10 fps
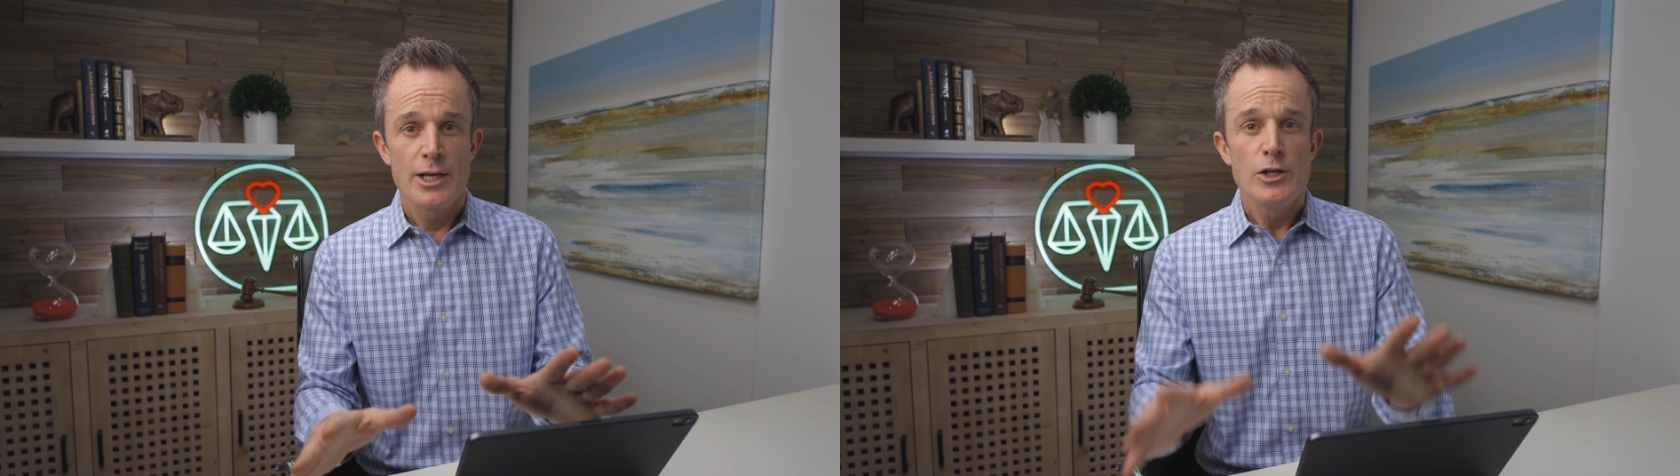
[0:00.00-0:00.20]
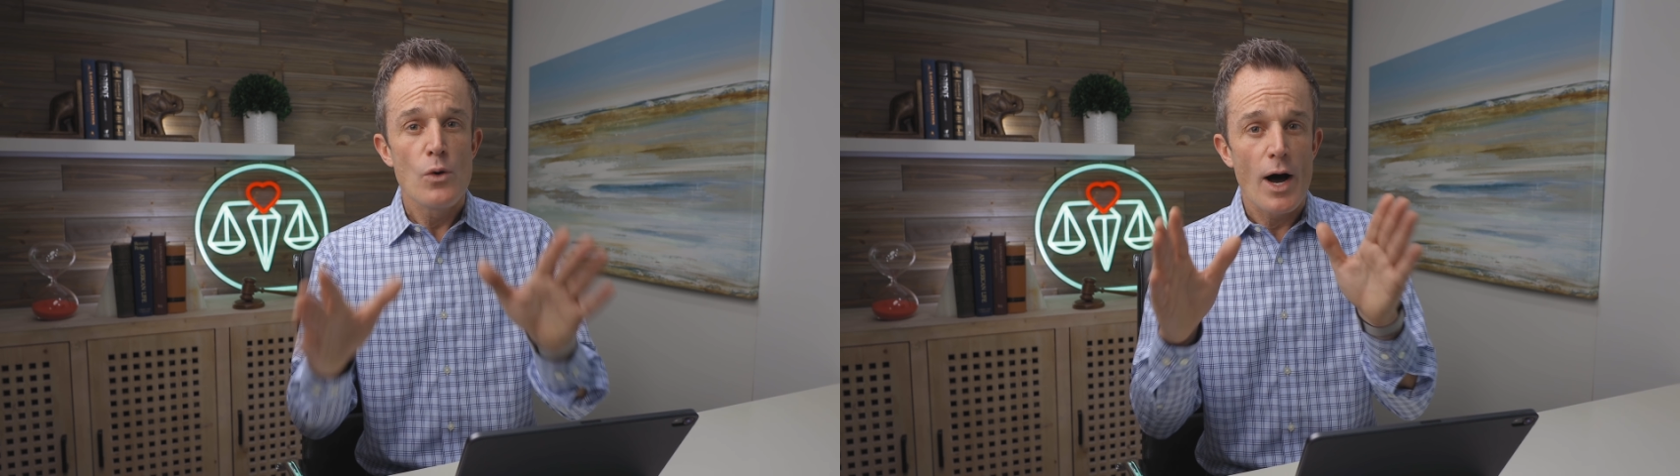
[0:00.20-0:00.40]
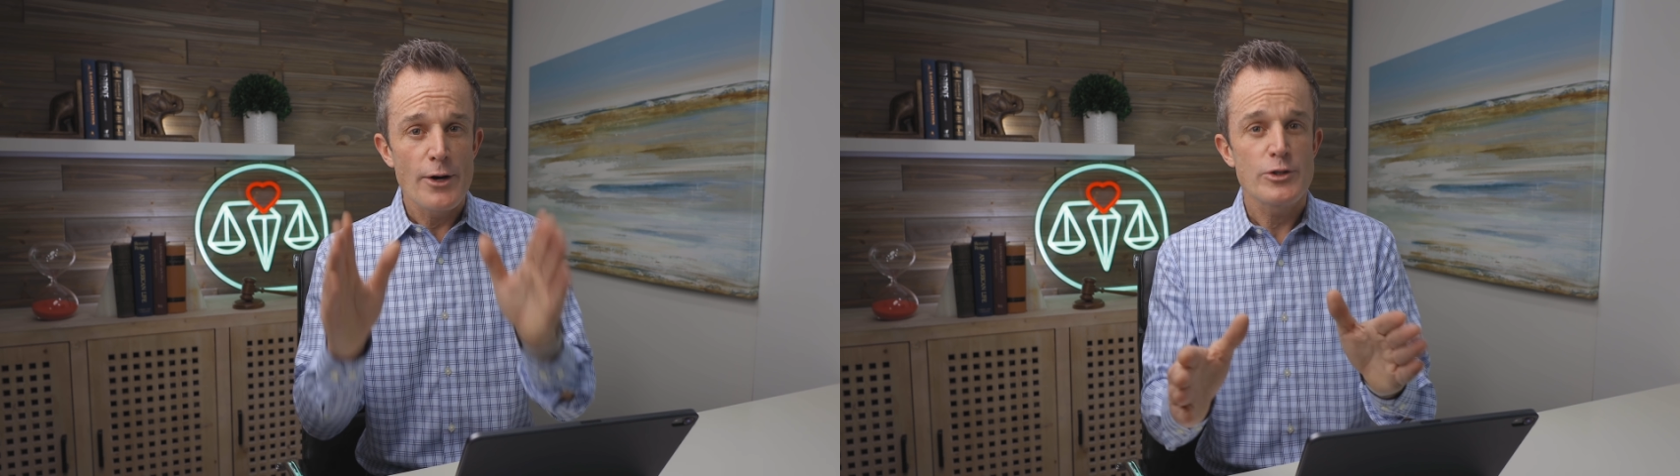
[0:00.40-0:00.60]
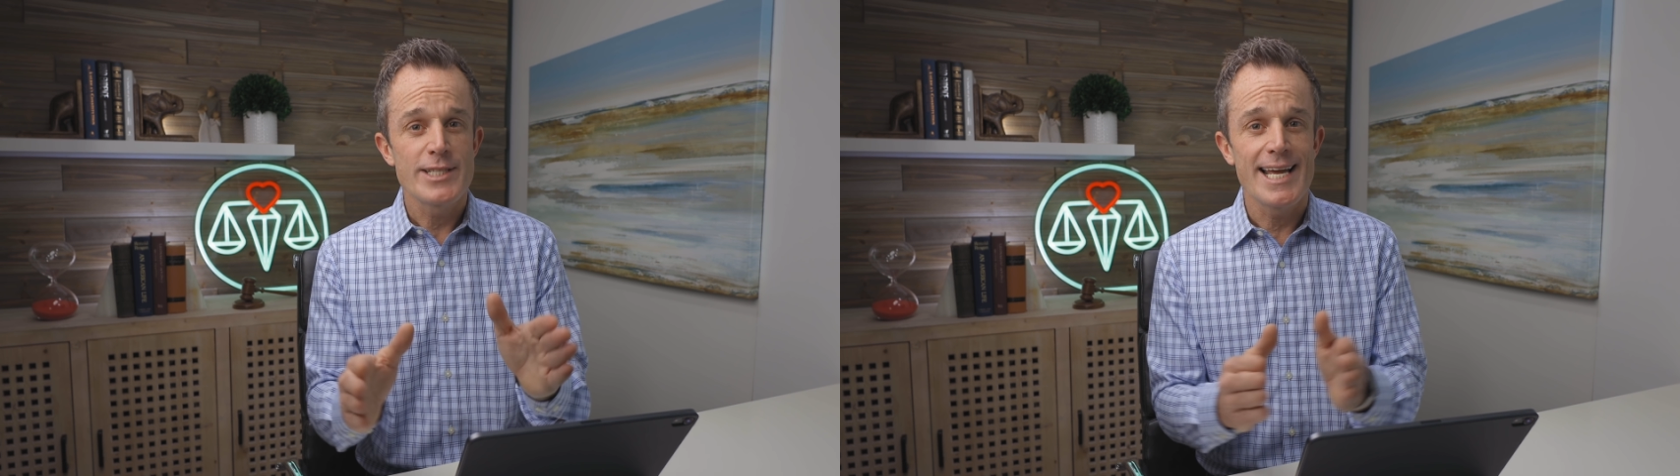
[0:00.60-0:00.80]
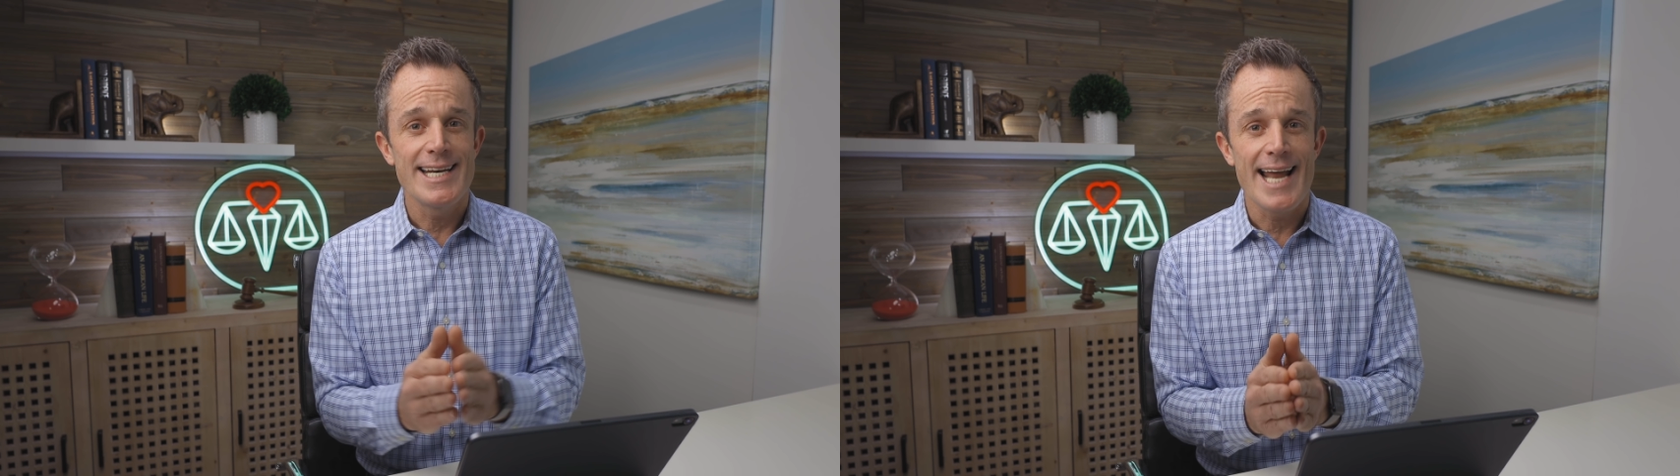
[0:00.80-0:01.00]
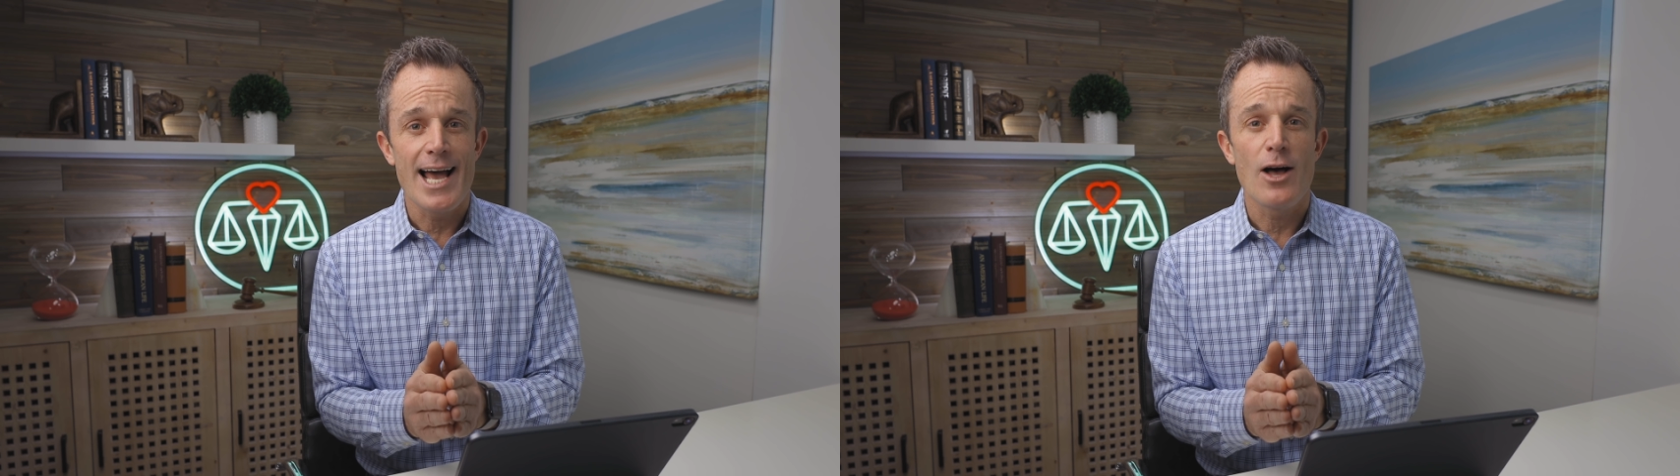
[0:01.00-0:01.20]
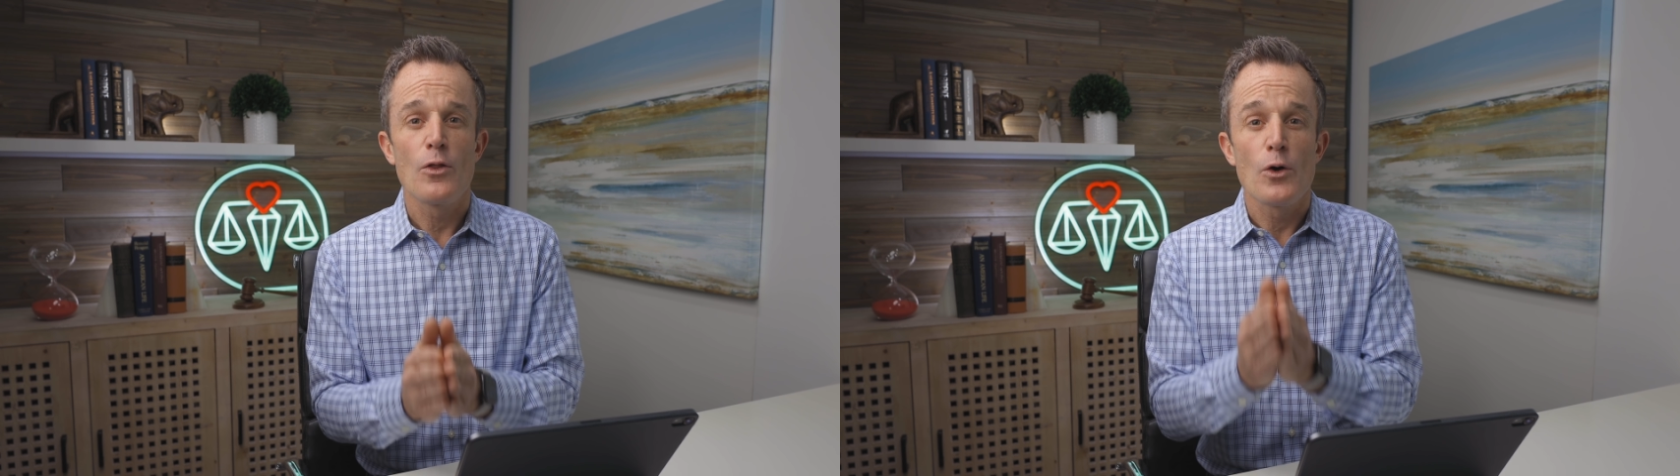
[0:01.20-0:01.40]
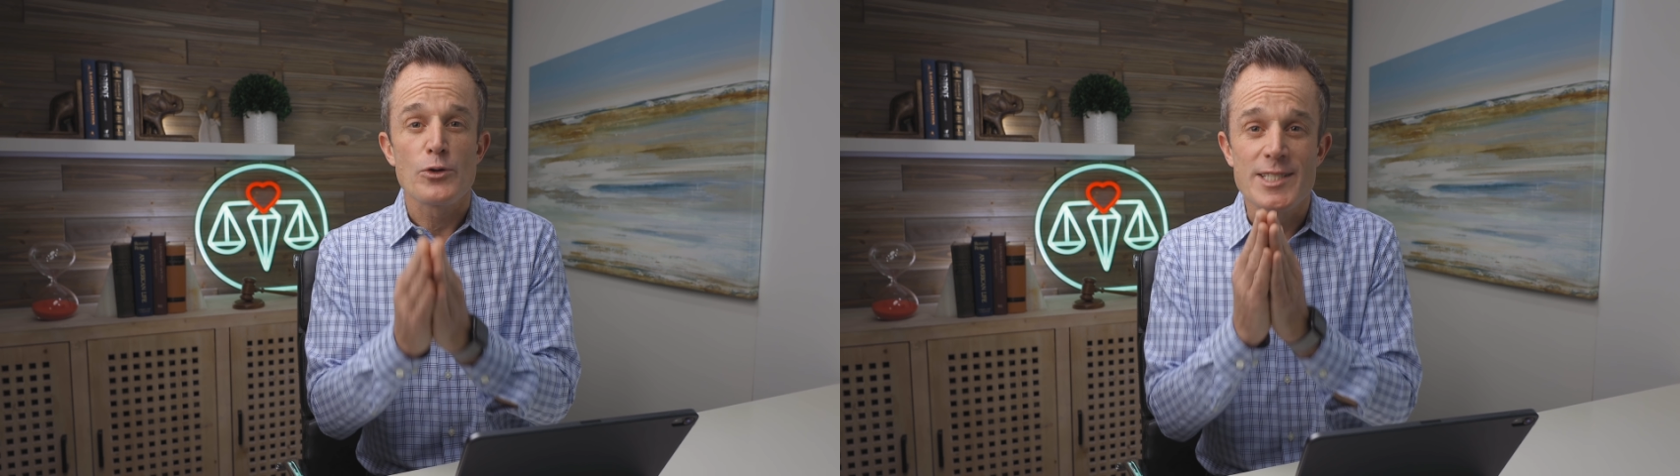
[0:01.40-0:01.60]
You understand now
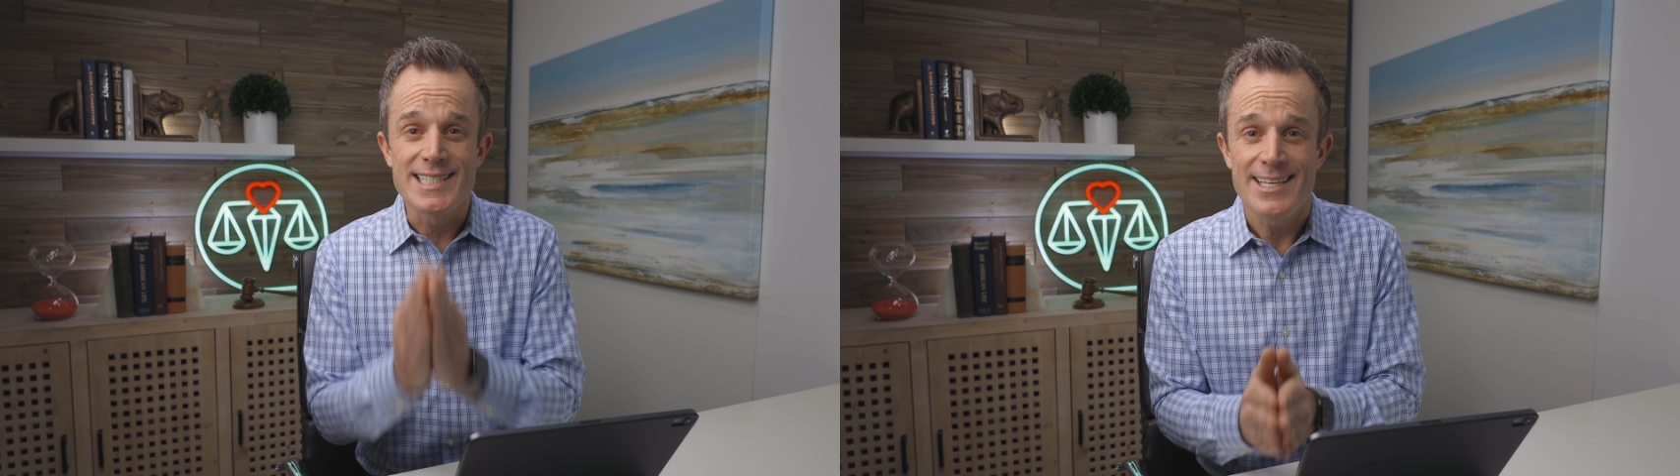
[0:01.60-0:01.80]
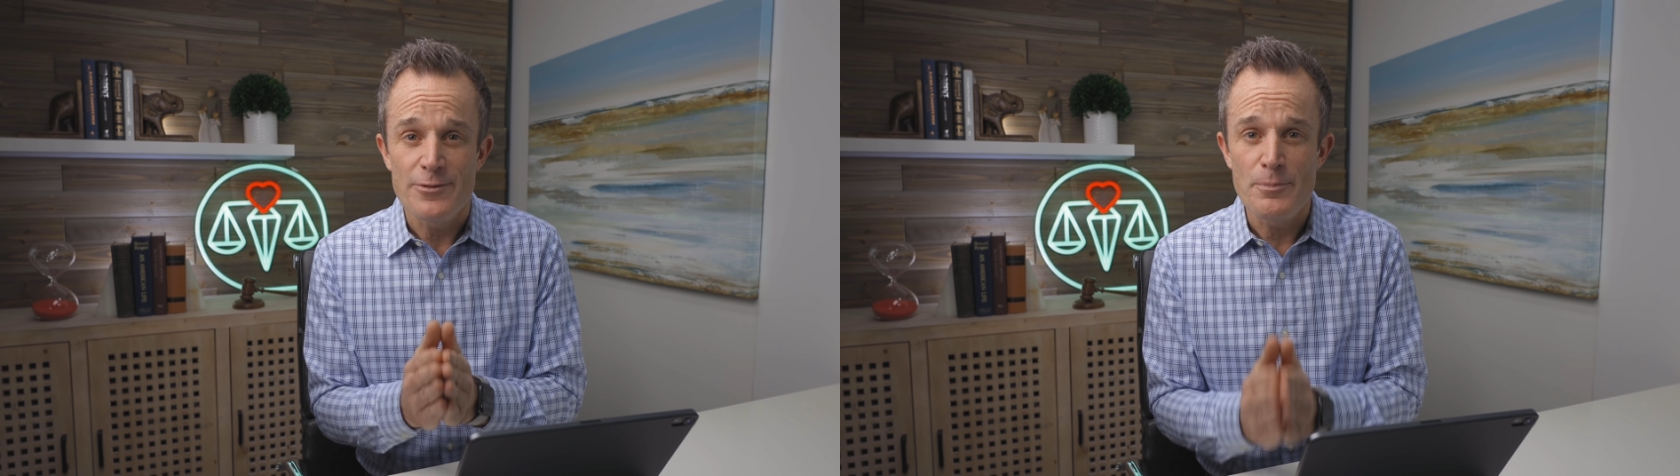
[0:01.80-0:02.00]
those stiff